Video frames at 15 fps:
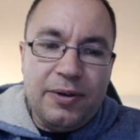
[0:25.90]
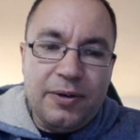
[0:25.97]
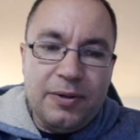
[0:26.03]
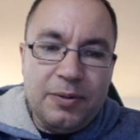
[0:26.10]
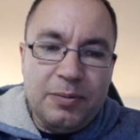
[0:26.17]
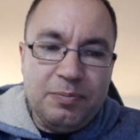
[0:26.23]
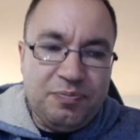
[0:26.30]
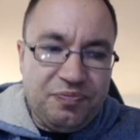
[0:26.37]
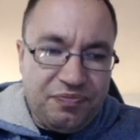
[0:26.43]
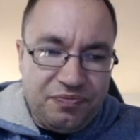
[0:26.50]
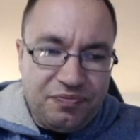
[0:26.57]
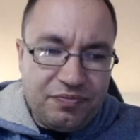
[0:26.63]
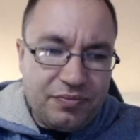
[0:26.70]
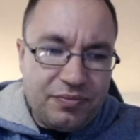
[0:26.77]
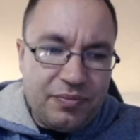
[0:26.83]

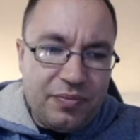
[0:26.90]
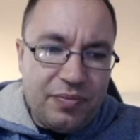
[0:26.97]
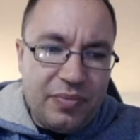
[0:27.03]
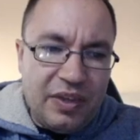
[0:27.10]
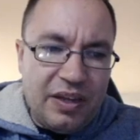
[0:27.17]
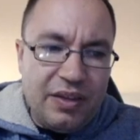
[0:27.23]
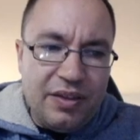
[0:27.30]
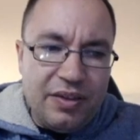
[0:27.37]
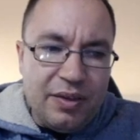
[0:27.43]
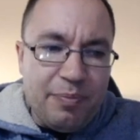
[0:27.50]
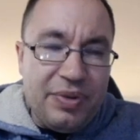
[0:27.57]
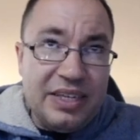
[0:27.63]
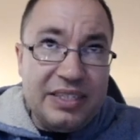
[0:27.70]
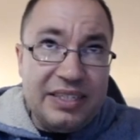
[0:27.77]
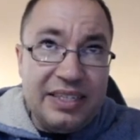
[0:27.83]
The
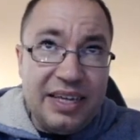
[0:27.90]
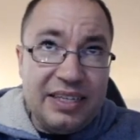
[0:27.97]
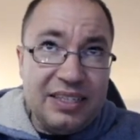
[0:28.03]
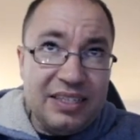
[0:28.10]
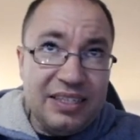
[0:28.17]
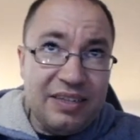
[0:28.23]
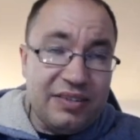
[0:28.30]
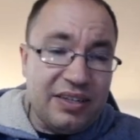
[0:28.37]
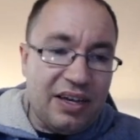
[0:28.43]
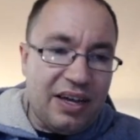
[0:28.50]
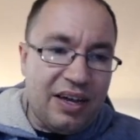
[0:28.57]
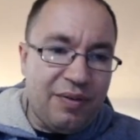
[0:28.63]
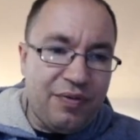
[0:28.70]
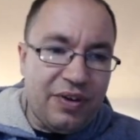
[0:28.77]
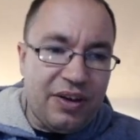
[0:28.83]
PCA sleeves
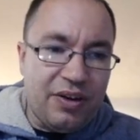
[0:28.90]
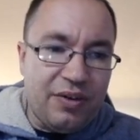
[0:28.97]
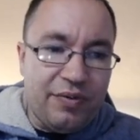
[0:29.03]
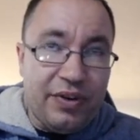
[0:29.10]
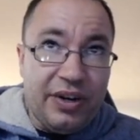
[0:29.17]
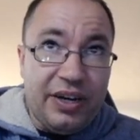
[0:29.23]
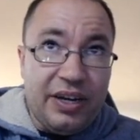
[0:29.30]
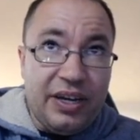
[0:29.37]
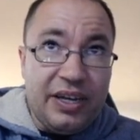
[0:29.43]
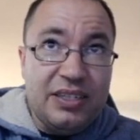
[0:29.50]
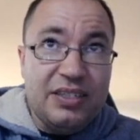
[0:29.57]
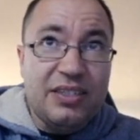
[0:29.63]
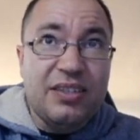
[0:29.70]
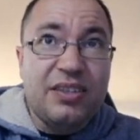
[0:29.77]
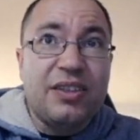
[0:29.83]
I find are very
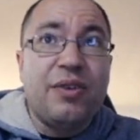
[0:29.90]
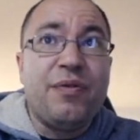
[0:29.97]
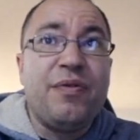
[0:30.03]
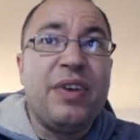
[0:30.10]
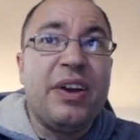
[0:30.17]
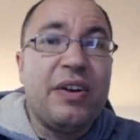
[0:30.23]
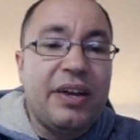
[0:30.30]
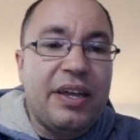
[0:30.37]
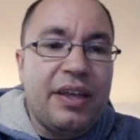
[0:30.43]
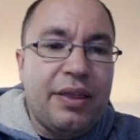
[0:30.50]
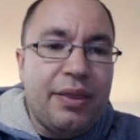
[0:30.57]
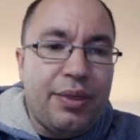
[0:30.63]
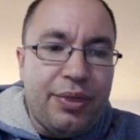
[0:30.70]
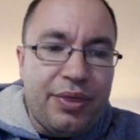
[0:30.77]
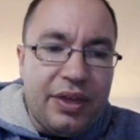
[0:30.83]
nice. They're very
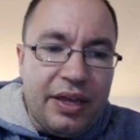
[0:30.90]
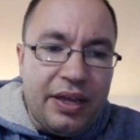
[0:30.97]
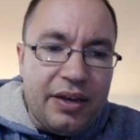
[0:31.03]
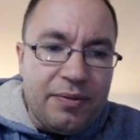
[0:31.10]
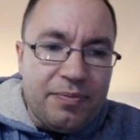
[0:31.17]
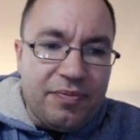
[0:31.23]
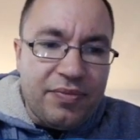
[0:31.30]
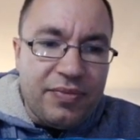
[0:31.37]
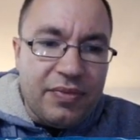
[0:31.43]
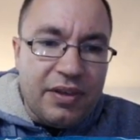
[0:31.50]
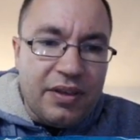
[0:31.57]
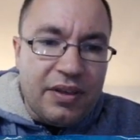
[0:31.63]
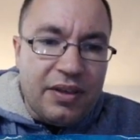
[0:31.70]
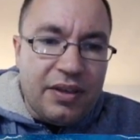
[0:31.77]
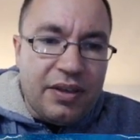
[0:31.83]
thin.
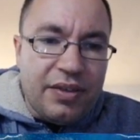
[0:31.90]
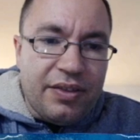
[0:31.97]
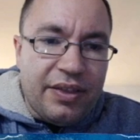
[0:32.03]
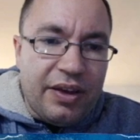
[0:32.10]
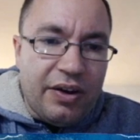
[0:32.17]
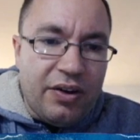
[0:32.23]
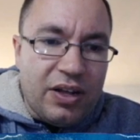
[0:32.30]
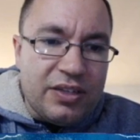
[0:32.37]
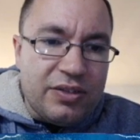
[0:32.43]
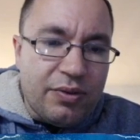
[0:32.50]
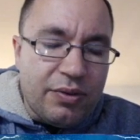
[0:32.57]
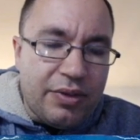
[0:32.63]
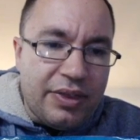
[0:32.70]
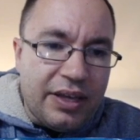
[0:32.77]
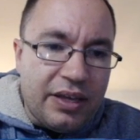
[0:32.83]
They're not so
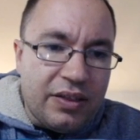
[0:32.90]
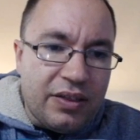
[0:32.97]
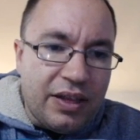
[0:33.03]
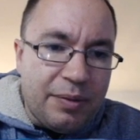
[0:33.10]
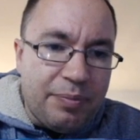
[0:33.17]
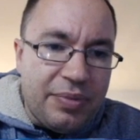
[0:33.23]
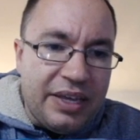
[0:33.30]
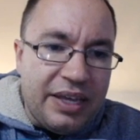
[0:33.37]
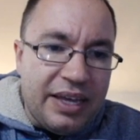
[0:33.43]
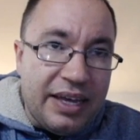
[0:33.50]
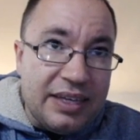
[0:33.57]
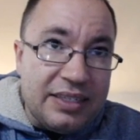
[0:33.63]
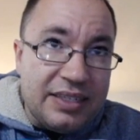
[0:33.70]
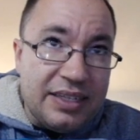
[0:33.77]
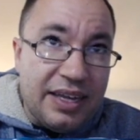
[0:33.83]
thick like
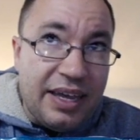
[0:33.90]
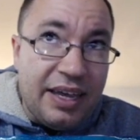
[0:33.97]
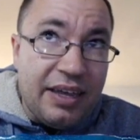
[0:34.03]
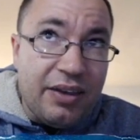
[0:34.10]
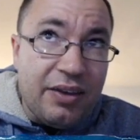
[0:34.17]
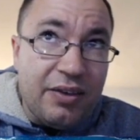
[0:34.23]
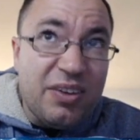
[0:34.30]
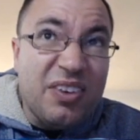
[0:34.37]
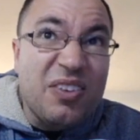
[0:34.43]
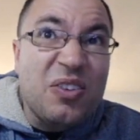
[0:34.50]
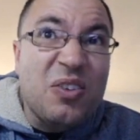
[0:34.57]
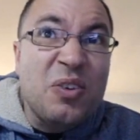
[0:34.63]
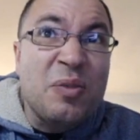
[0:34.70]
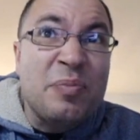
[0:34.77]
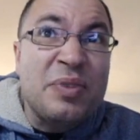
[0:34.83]
PSA
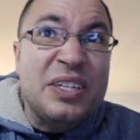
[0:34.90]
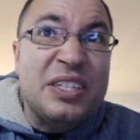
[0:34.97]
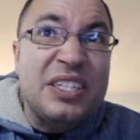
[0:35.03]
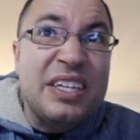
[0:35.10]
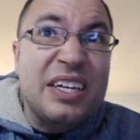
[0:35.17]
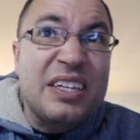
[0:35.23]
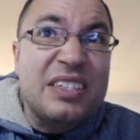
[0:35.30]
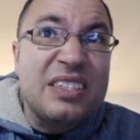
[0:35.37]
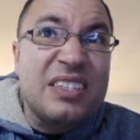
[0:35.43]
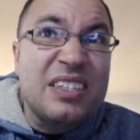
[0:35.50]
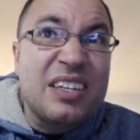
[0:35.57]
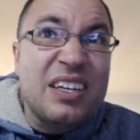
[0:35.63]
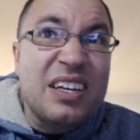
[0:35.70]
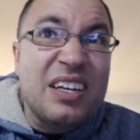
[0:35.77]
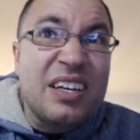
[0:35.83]
or
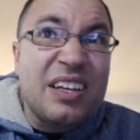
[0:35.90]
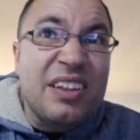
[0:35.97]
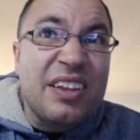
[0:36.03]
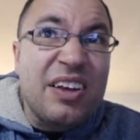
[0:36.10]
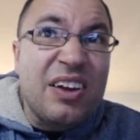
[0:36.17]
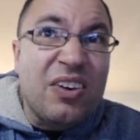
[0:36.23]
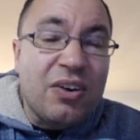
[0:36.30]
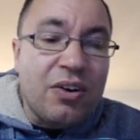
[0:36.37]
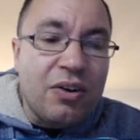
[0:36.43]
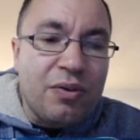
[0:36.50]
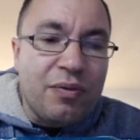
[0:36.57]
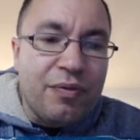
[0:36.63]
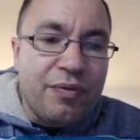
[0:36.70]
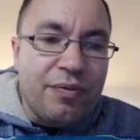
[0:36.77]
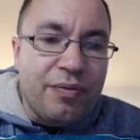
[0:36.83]
BGS. They
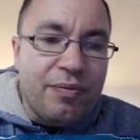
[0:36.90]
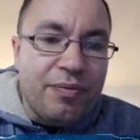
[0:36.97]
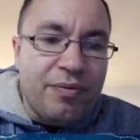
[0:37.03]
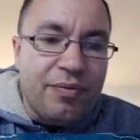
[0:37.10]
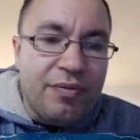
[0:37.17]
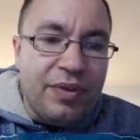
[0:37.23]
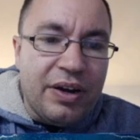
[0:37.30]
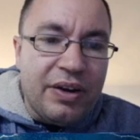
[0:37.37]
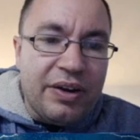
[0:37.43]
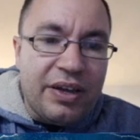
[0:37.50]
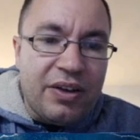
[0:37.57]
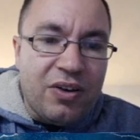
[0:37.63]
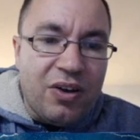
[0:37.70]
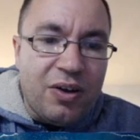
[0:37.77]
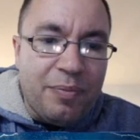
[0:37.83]
are very
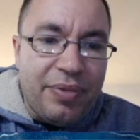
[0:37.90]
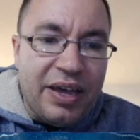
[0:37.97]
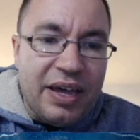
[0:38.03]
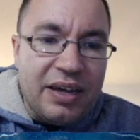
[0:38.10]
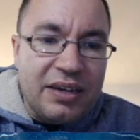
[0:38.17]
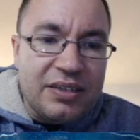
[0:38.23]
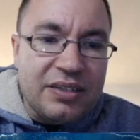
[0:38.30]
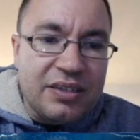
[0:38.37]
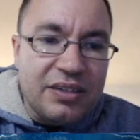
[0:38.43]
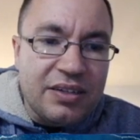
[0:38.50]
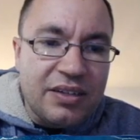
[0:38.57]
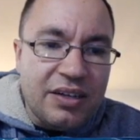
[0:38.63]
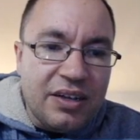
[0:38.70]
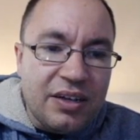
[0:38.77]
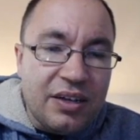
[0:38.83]
compact.
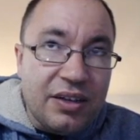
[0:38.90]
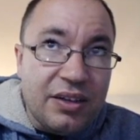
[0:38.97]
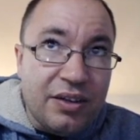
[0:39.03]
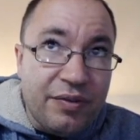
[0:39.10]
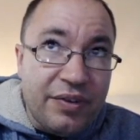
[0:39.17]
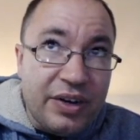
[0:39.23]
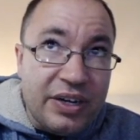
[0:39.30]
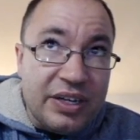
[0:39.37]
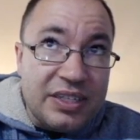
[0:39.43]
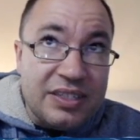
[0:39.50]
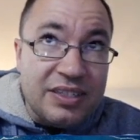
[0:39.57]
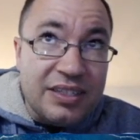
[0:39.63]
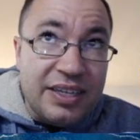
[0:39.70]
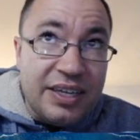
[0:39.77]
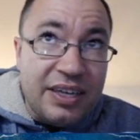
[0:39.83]
They're very
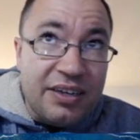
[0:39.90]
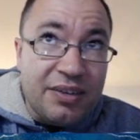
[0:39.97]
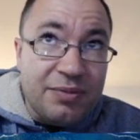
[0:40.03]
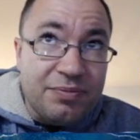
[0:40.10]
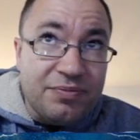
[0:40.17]
sleek.